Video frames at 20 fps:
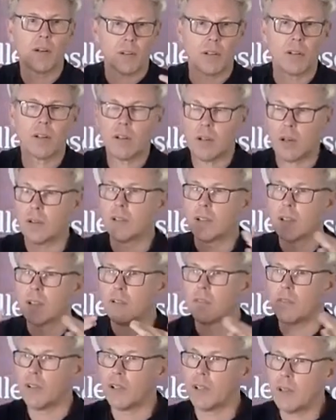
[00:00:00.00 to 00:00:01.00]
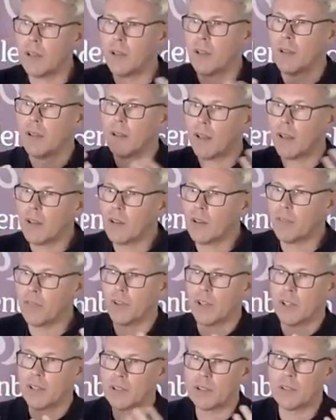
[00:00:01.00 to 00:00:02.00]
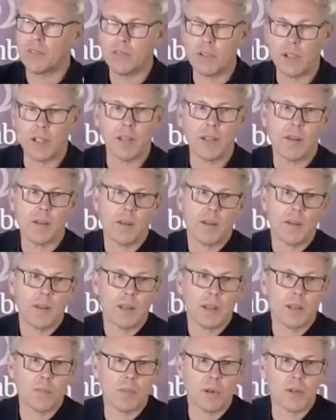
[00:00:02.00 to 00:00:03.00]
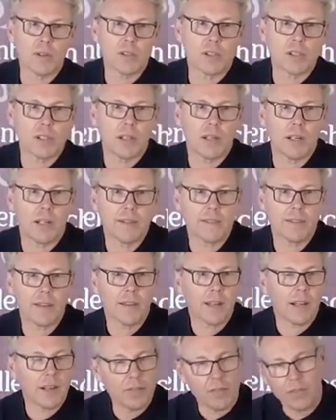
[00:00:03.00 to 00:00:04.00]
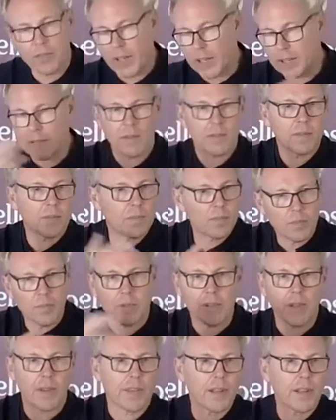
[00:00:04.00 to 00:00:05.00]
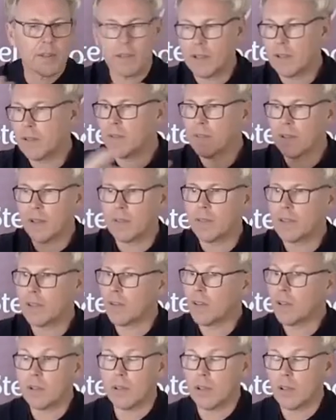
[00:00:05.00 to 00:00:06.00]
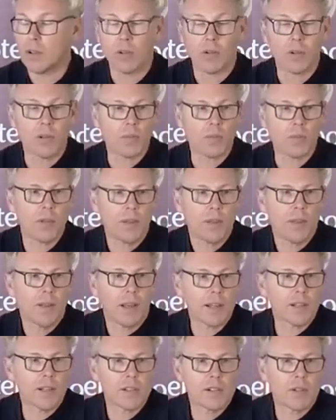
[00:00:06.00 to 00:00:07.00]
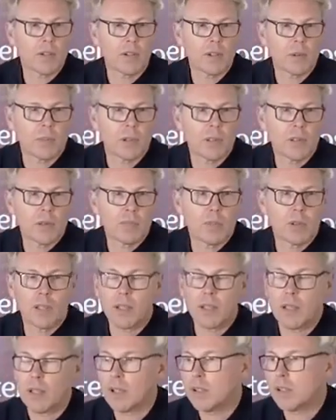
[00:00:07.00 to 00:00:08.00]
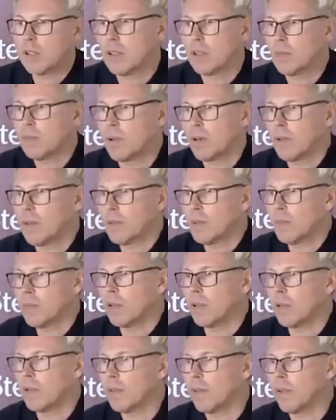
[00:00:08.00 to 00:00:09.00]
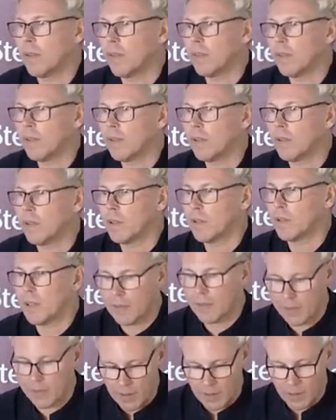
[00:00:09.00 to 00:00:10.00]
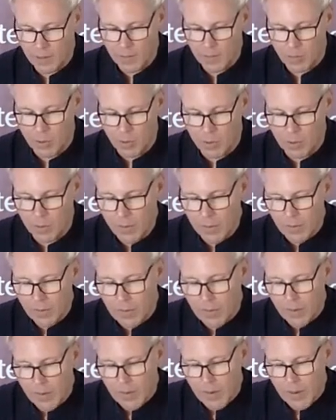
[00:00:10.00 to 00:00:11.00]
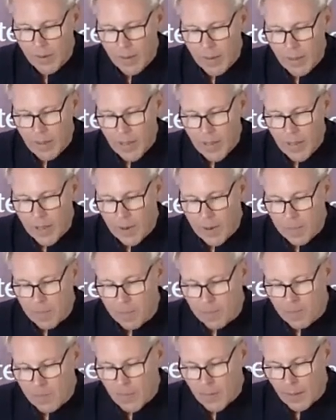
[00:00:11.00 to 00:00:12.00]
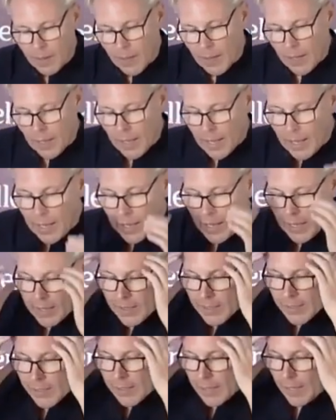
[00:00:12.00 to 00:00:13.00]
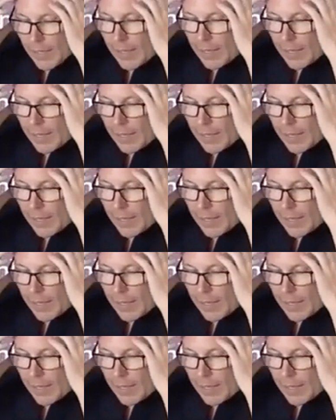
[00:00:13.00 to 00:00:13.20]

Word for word: cognitively, effectively, emotionally, so that in fact so that, that so that no actual human communication is possible in this context anymore. um And, and,